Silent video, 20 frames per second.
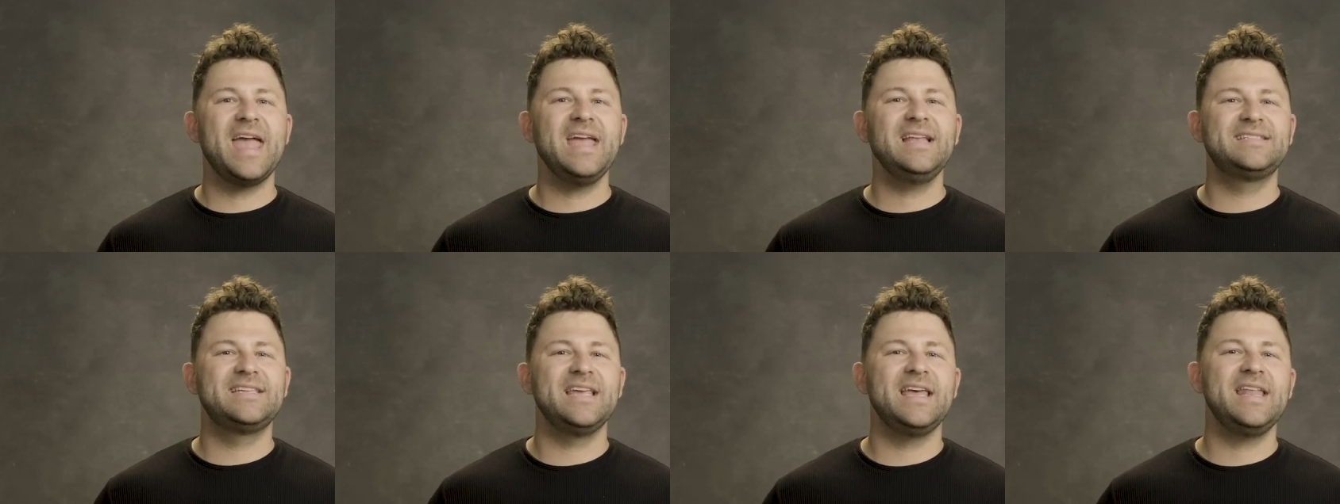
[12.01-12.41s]

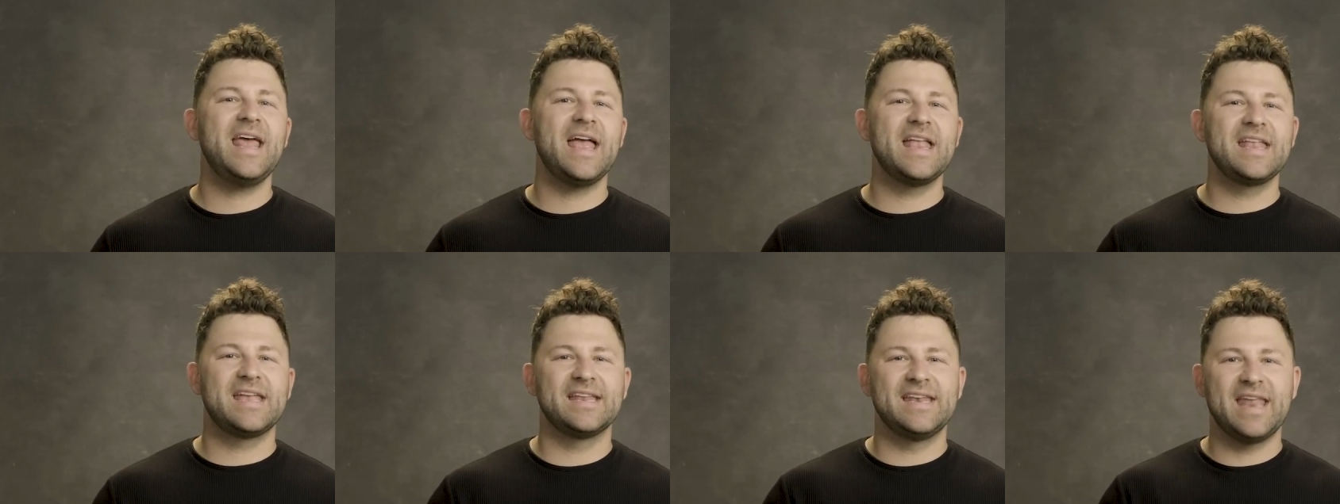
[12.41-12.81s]
A10
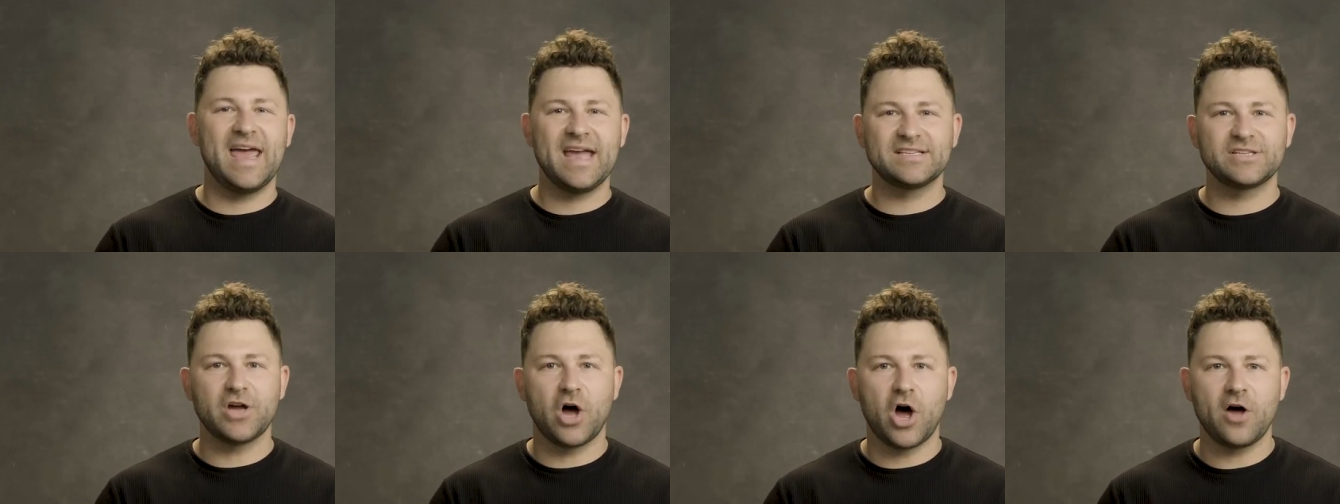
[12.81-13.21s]
and
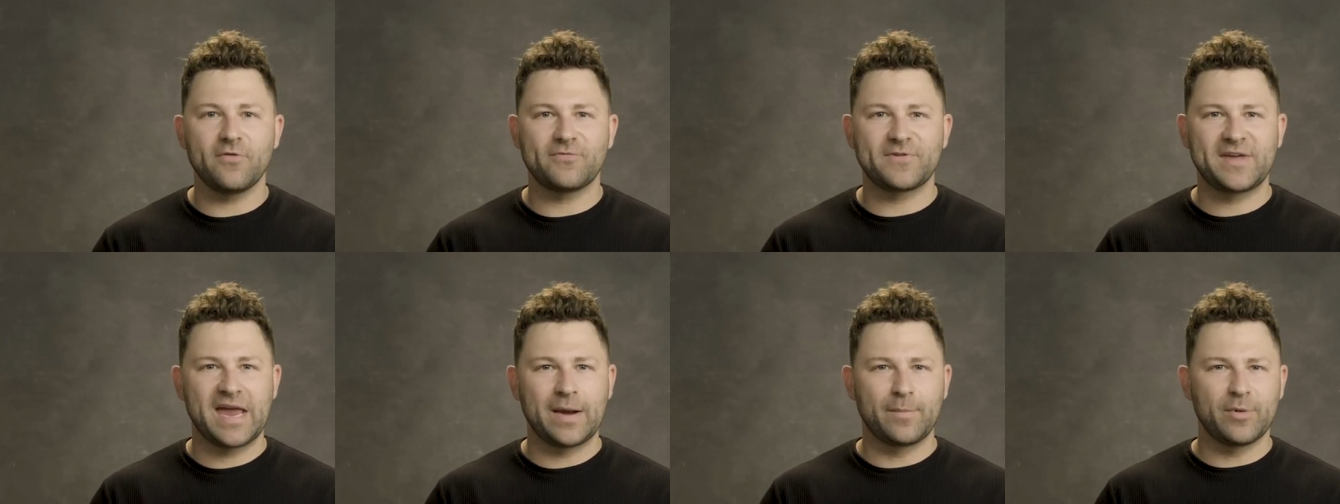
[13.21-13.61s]
Connect
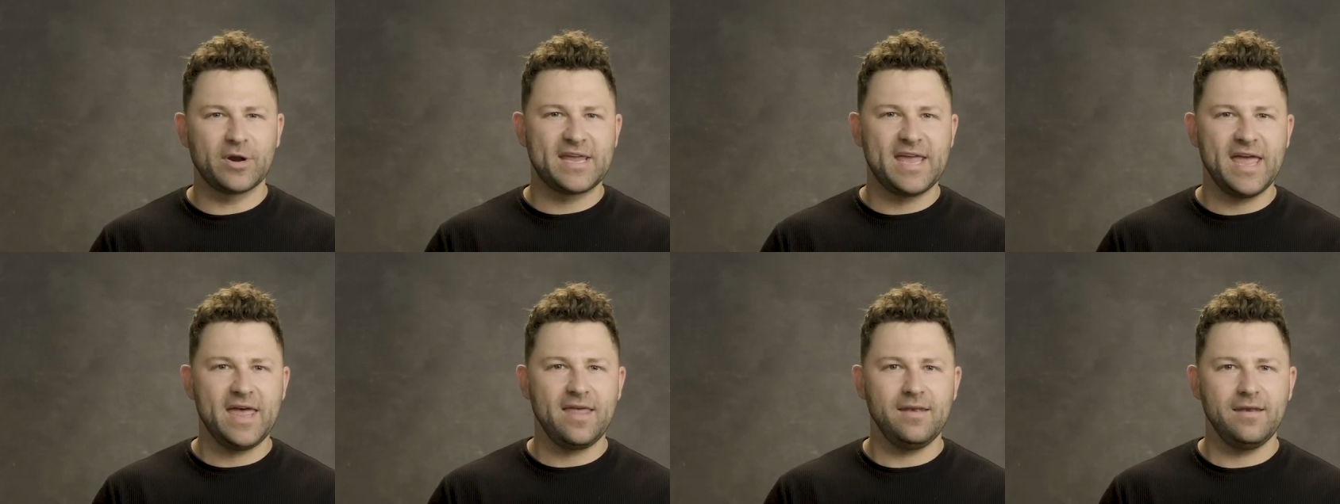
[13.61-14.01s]
off-camera
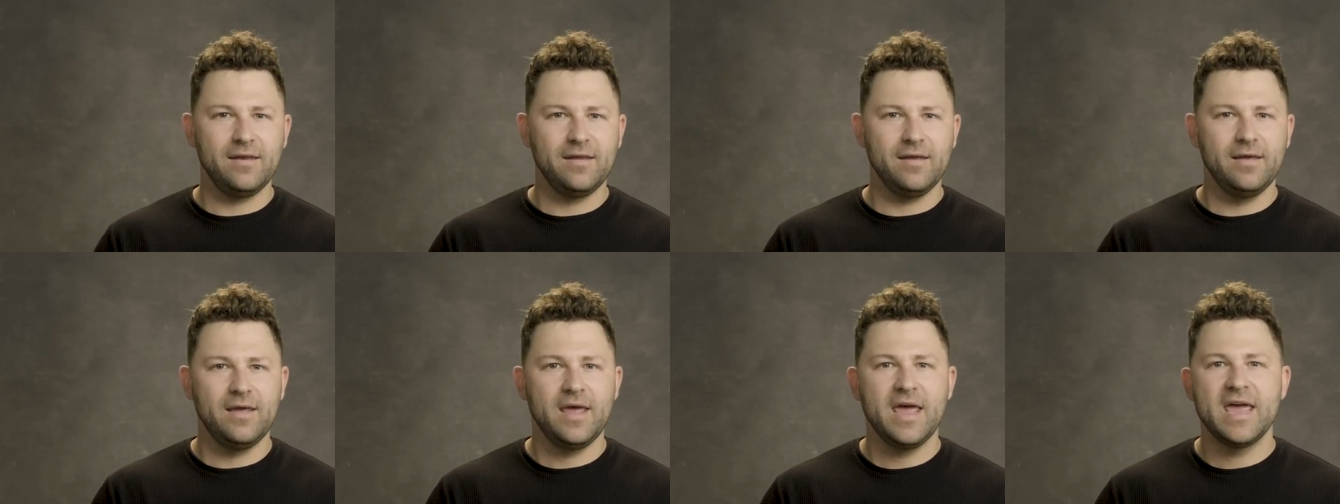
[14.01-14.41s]
kit.
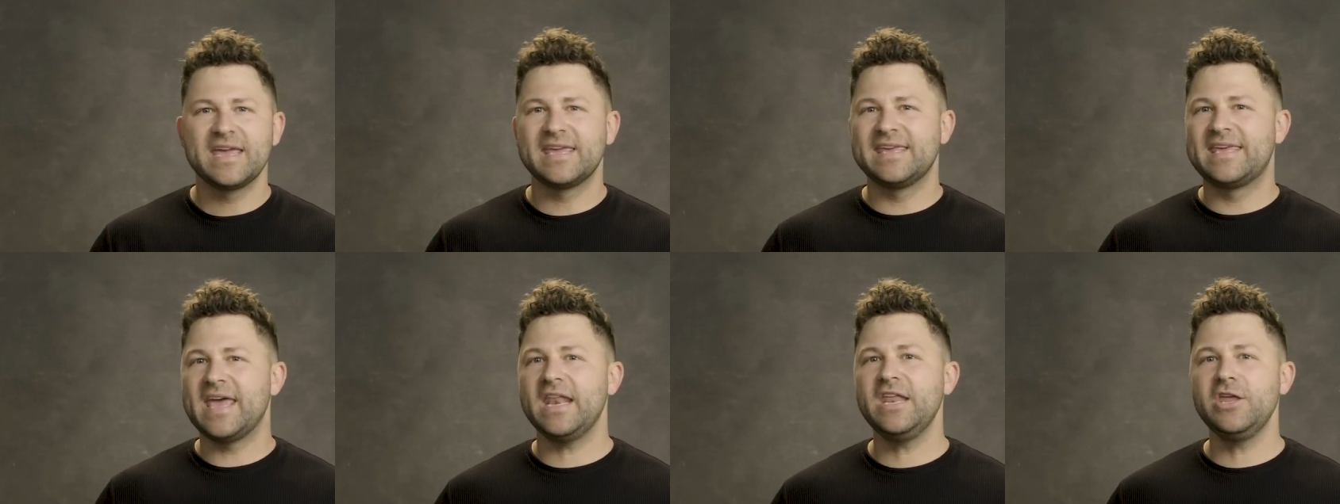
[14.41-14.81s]

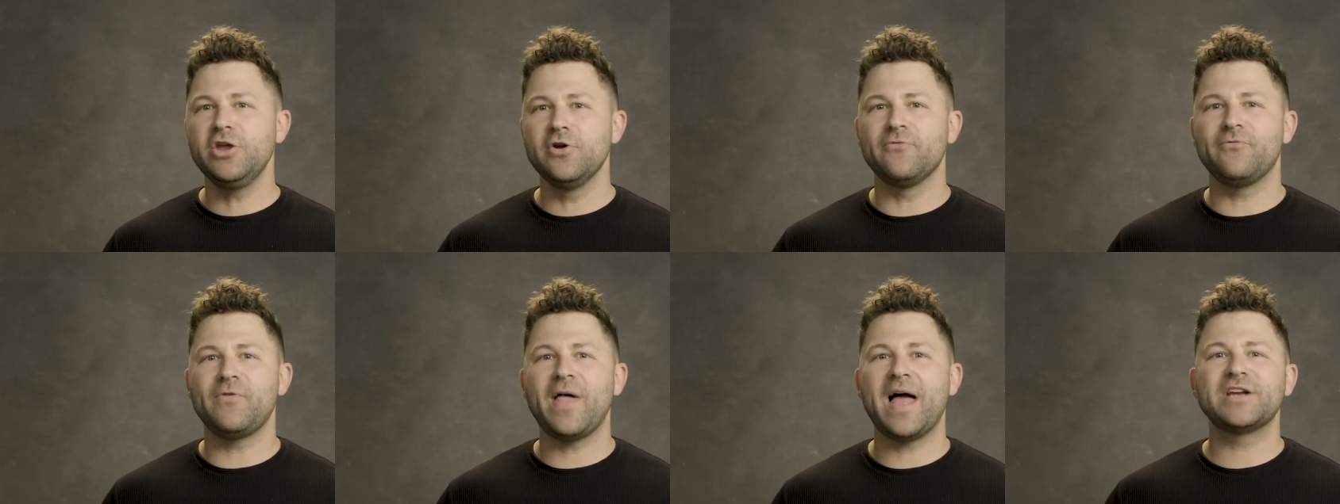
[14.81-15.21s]
Getting your
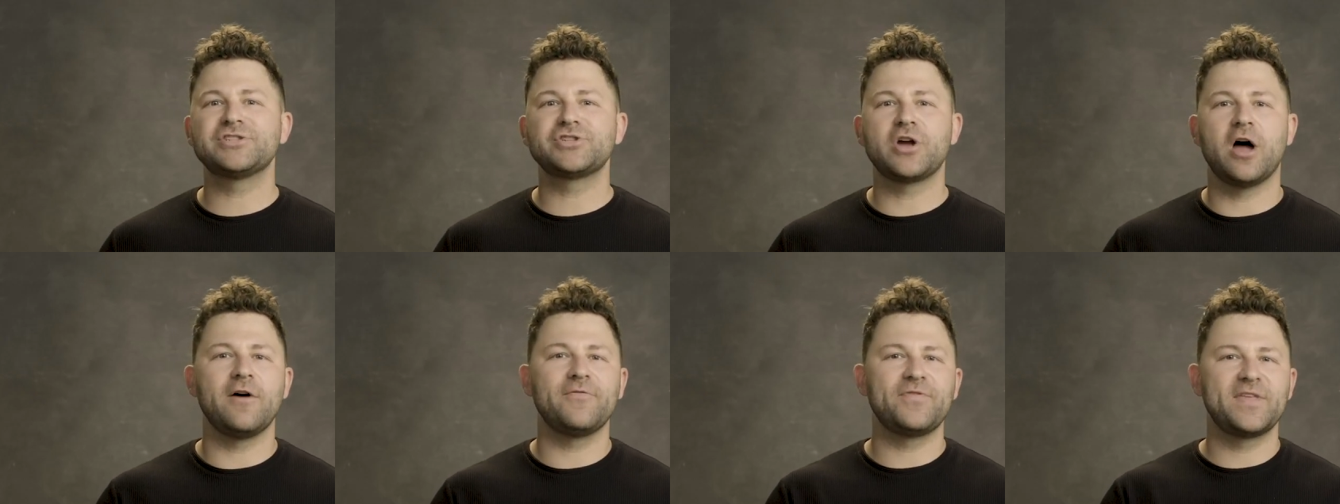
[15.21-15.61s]
flash
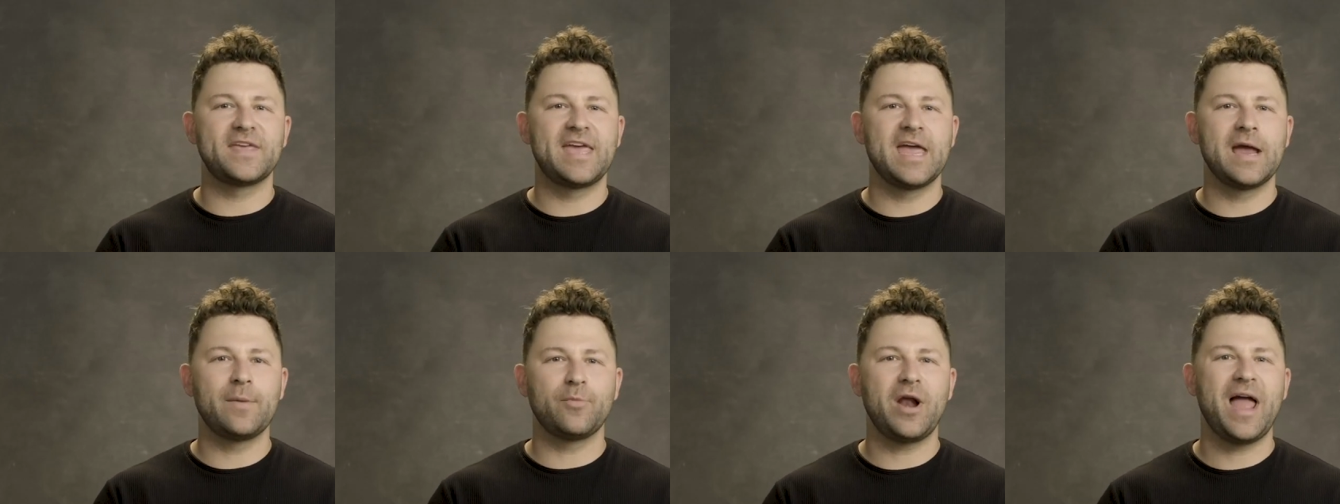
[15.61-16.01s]
off the
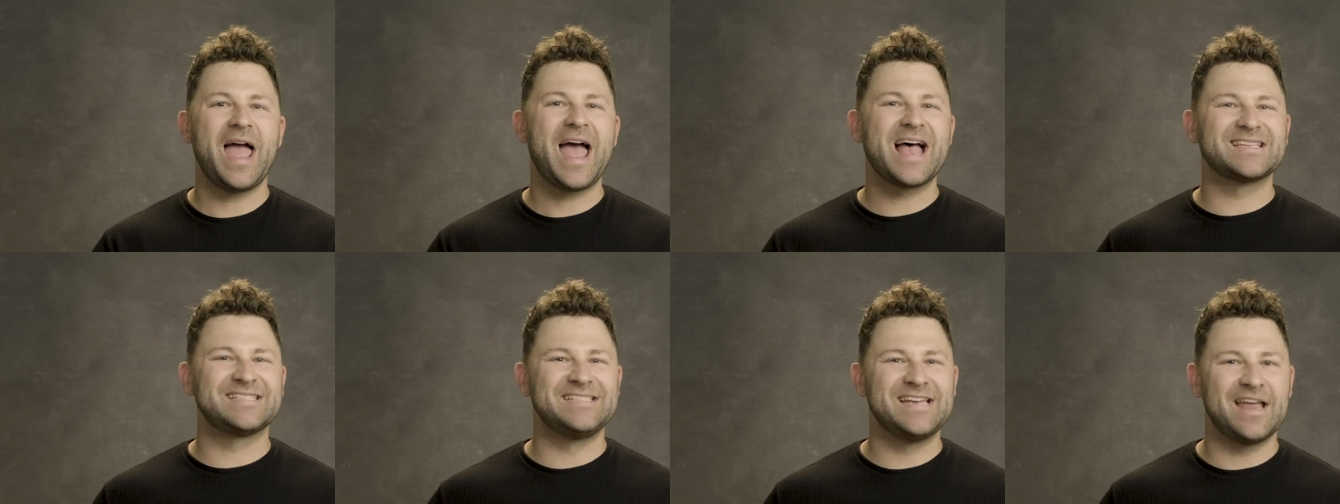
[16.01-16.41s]
camera
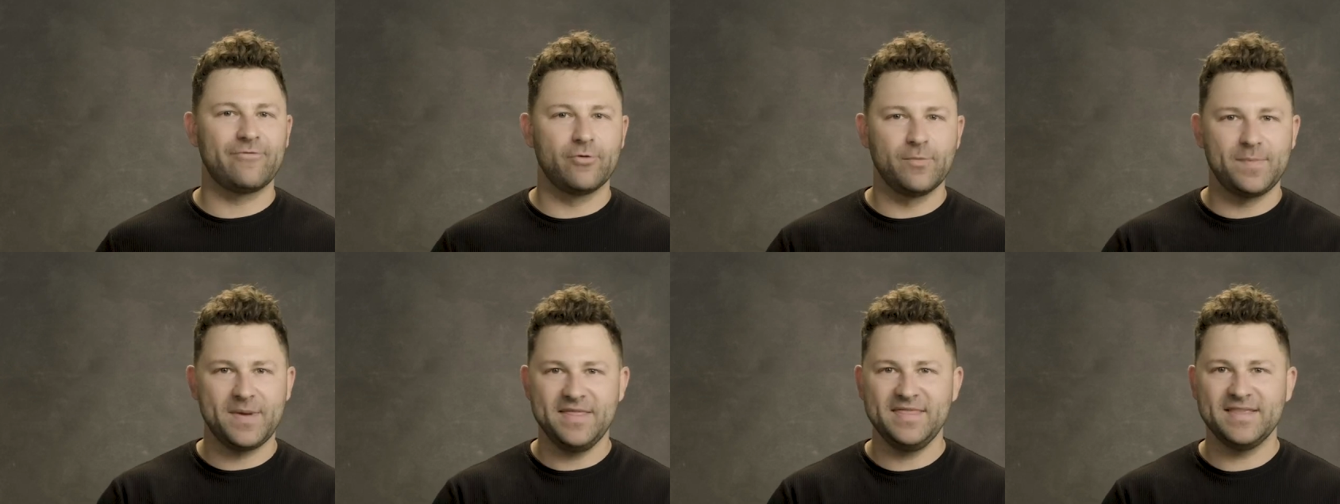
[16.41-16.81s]
has never
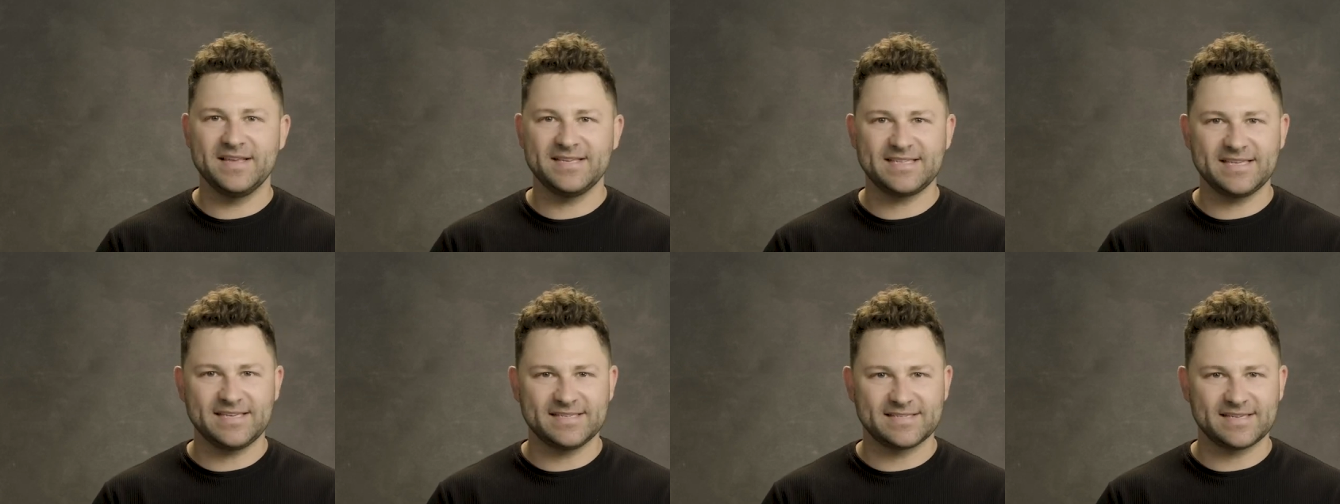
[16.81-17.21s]
been
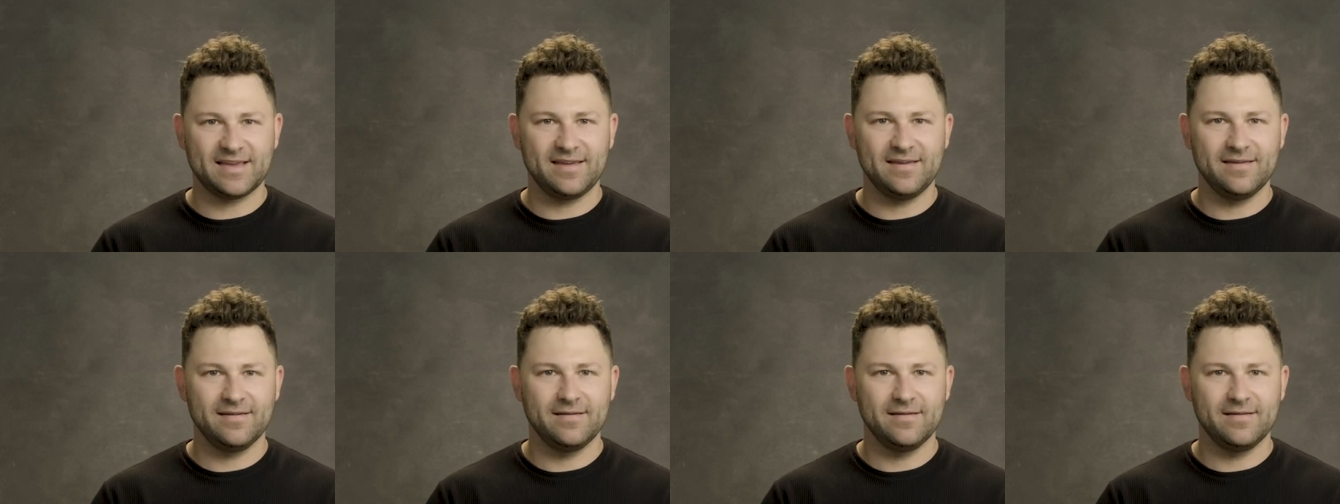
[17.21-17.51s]
this easy.